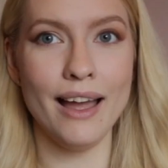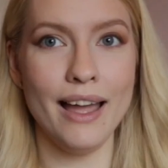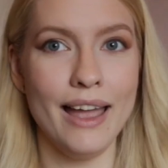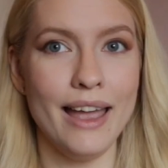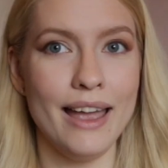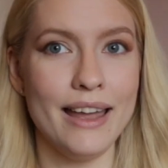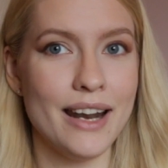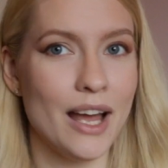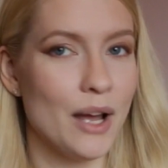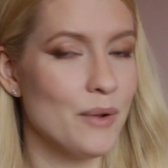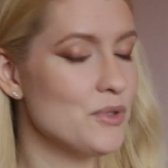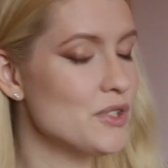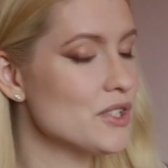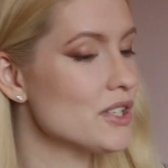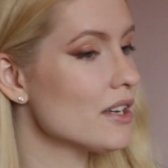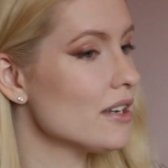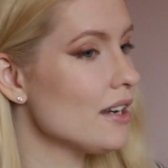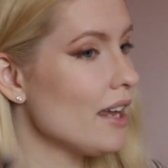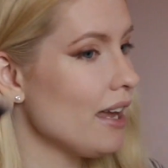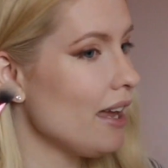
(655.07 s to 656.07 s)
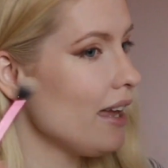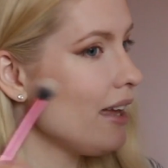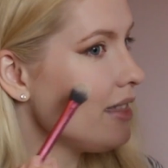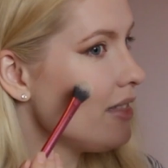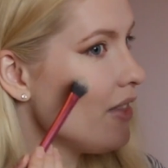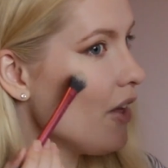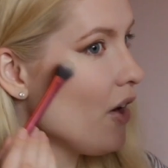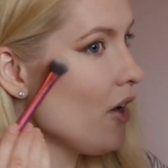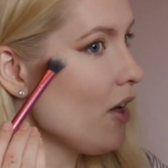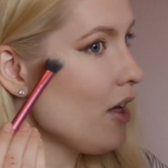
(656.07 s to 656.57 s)
And I'm just going to hit
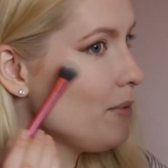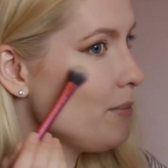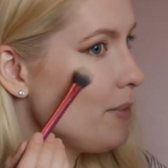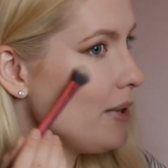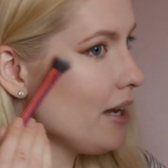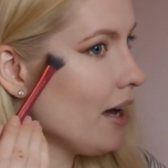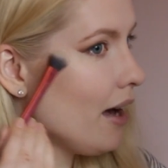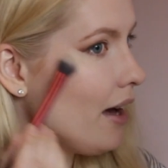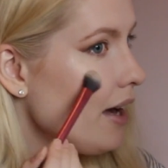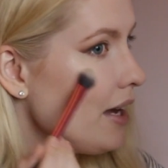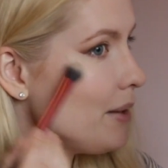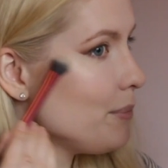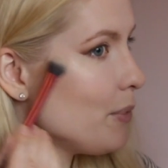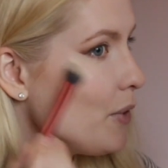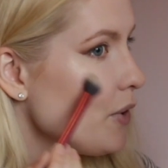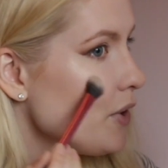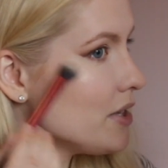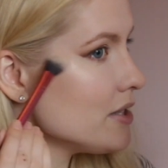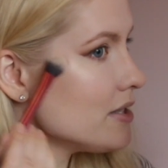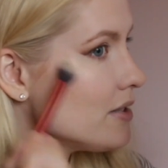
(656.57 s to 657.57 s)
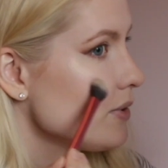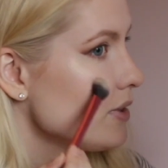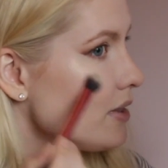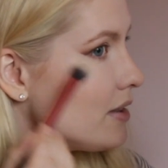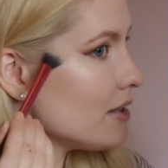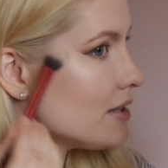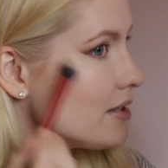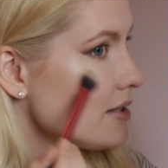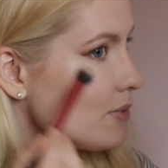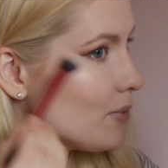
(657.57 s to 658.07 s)
all my high points with
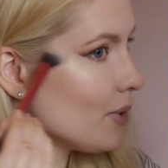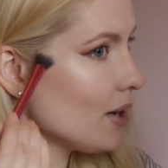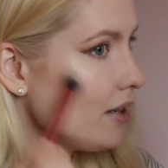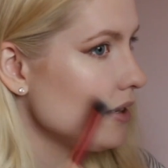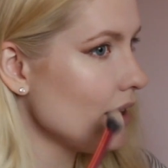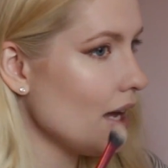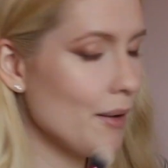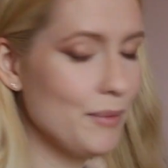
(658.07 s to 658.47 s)
this one.